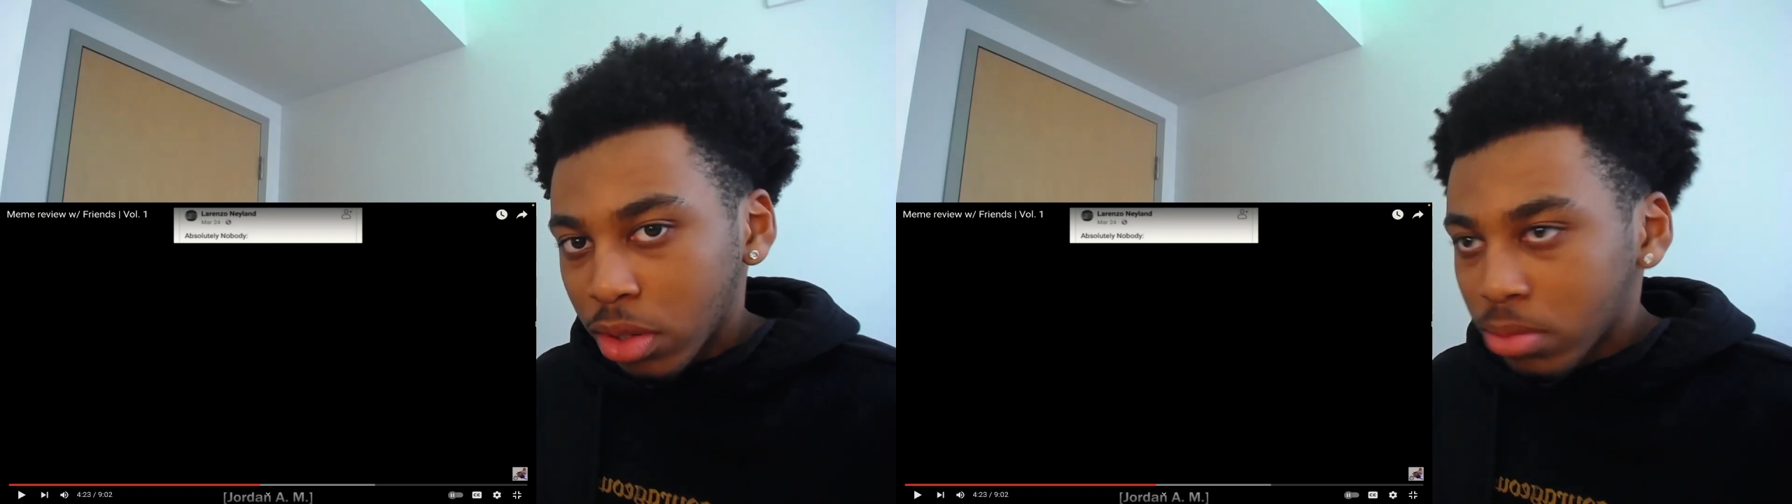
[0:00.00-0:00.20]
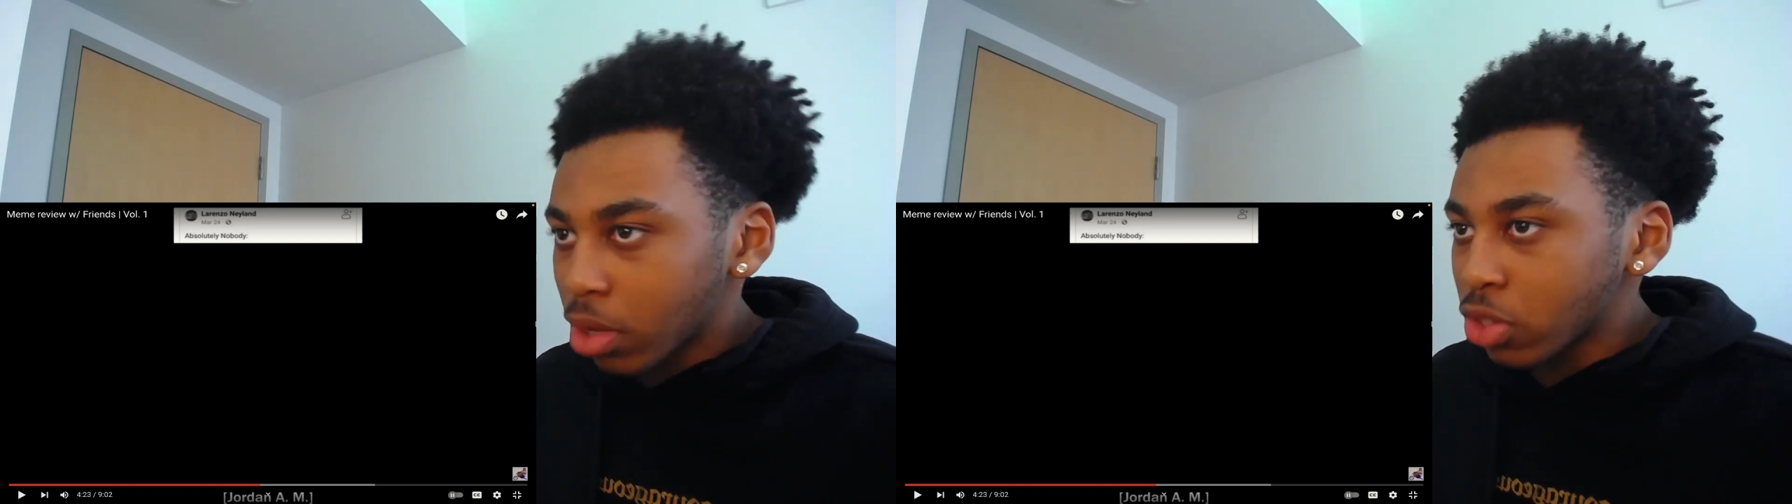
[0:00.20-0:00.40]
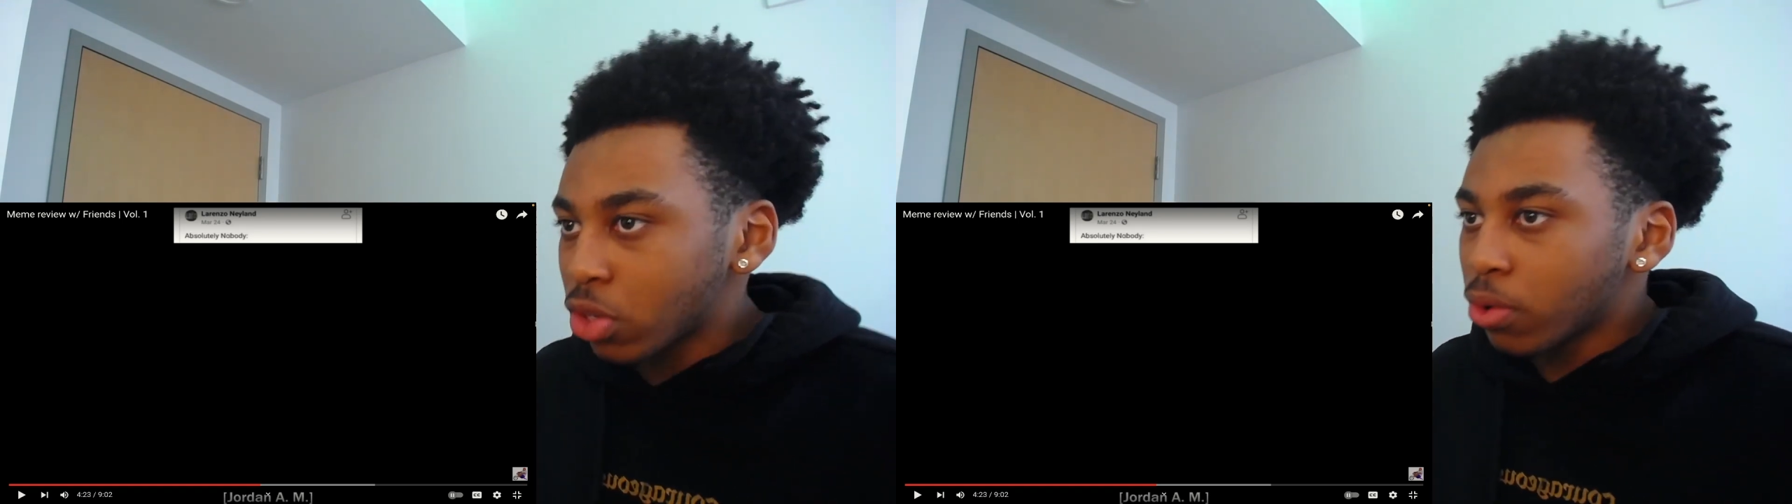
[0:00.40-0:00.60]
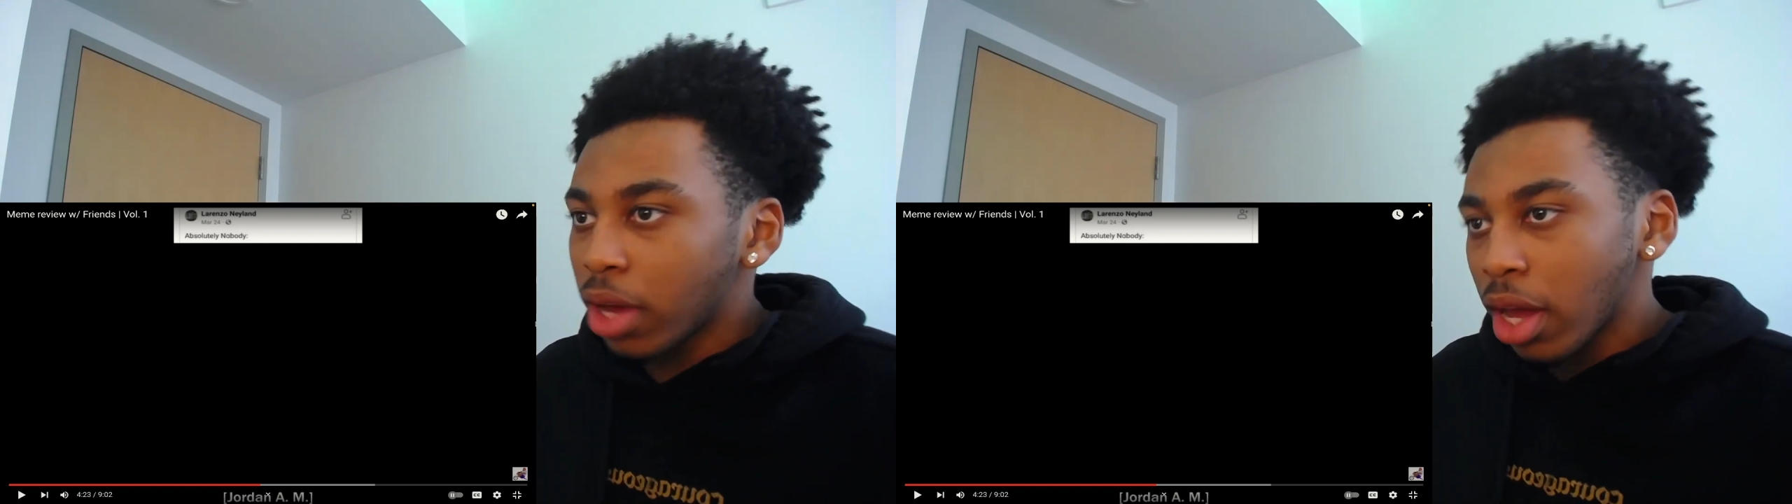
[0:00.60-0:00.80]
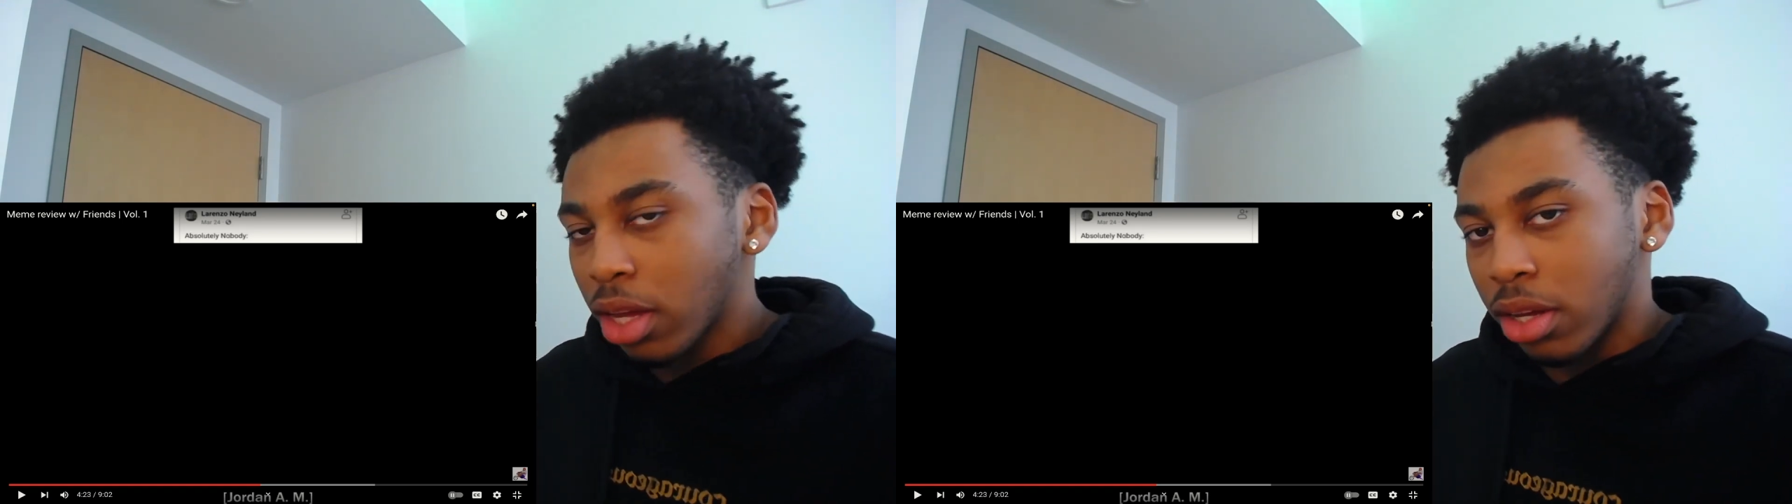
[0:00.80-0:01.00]
And that's
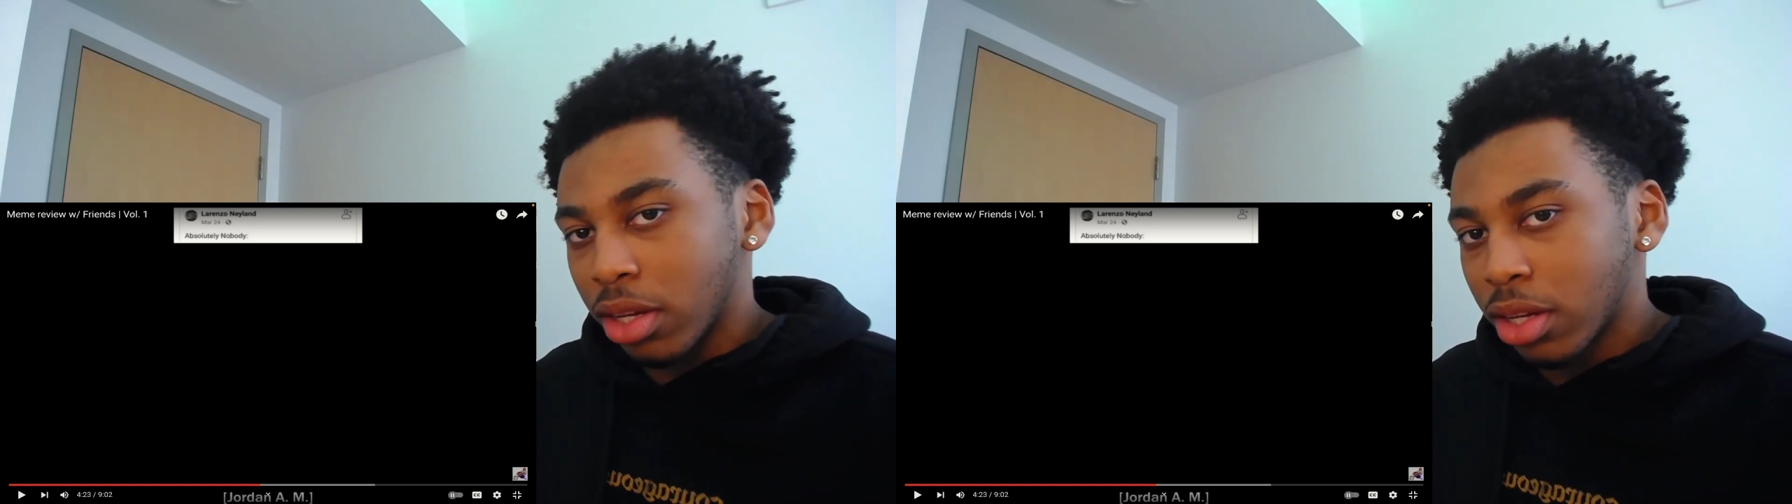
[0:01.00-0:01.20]
okay.